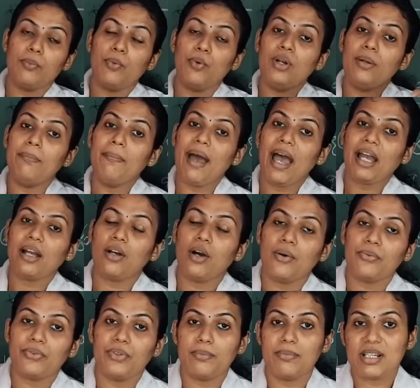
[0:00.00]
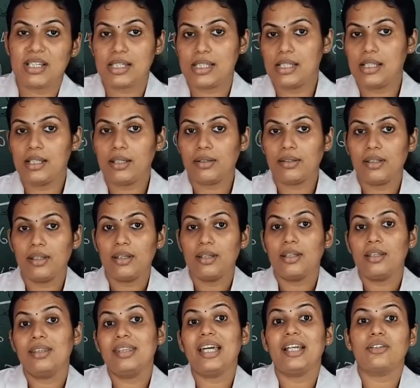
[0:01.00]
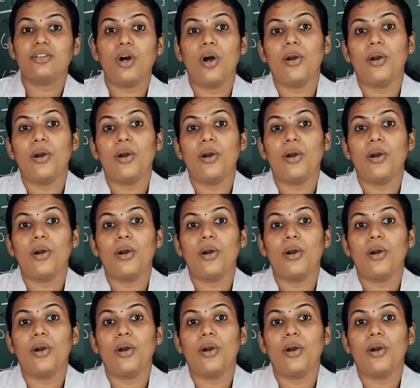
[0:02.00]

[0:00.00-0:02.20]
pull back of the muscle that